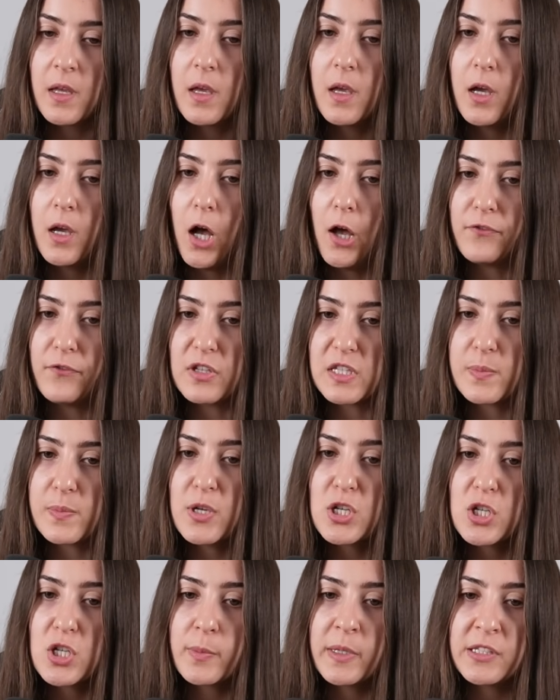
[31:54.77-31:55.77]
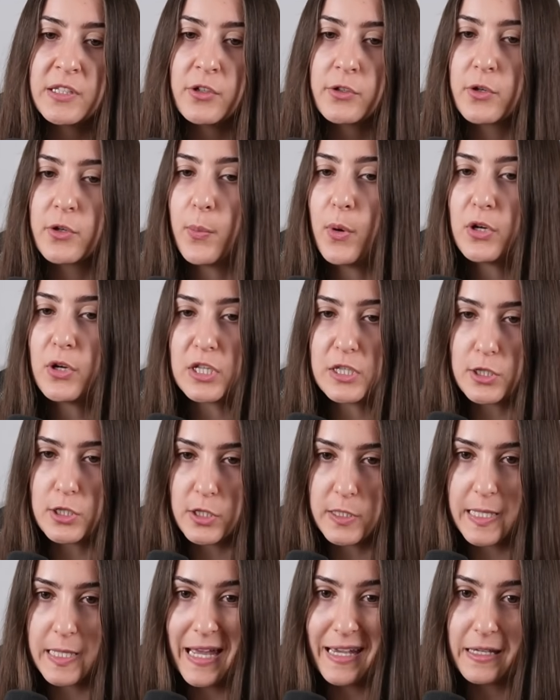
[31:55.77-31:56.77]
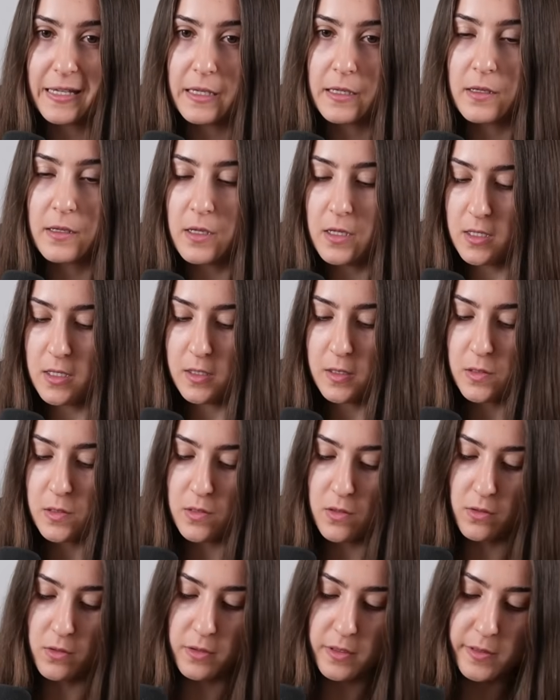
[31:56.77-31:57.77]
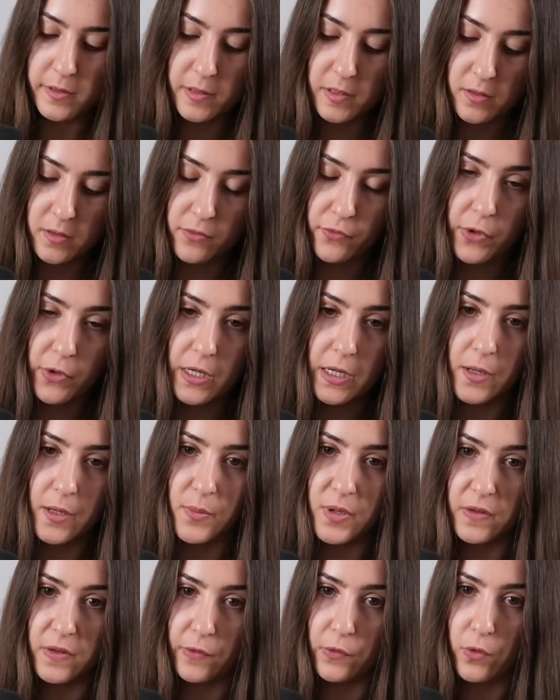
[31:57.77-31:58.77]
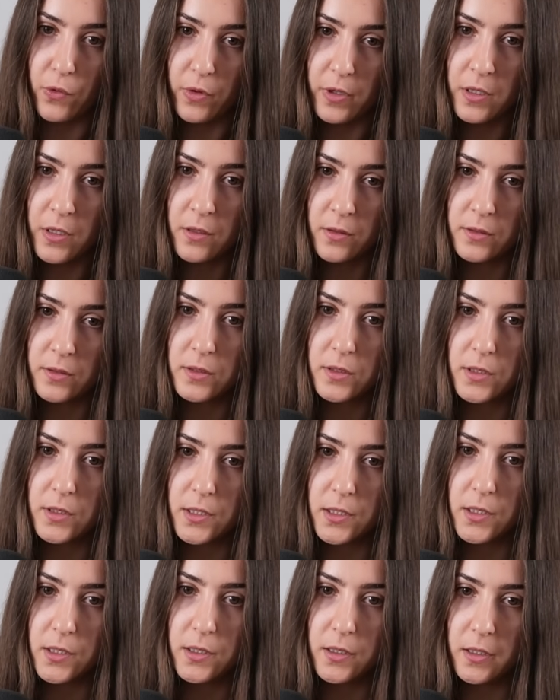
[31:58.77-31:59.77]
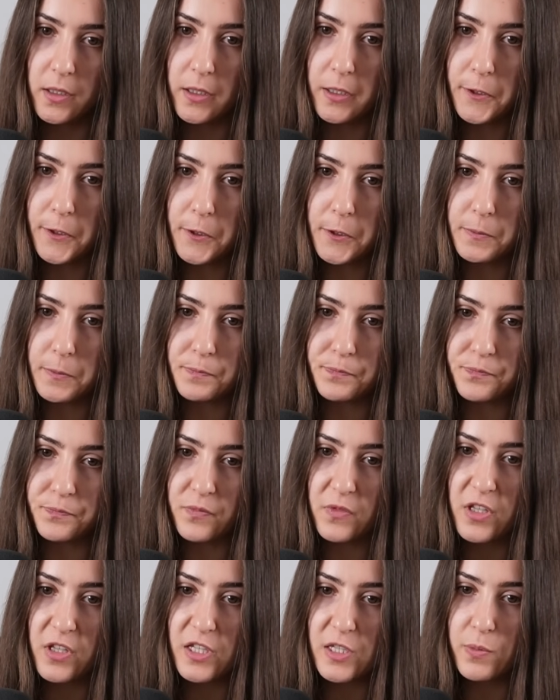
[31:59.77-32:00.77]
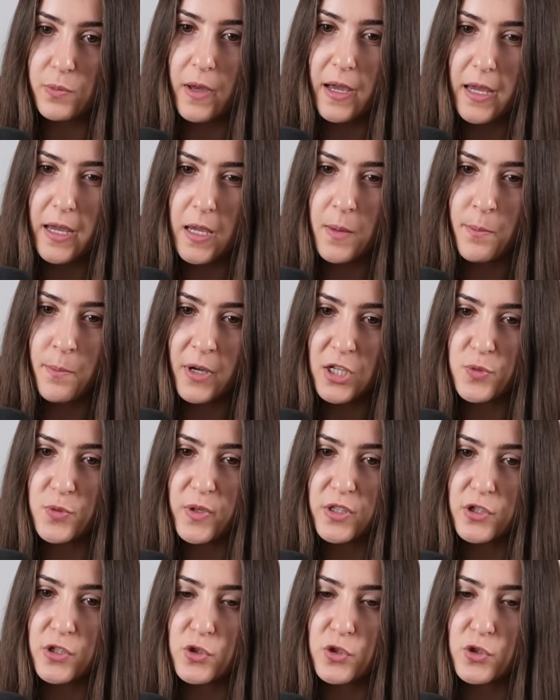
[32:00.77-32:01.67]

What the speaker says: of this bishop, but here the pawn is just hanging. So this is really a bit annoying. That's why much better to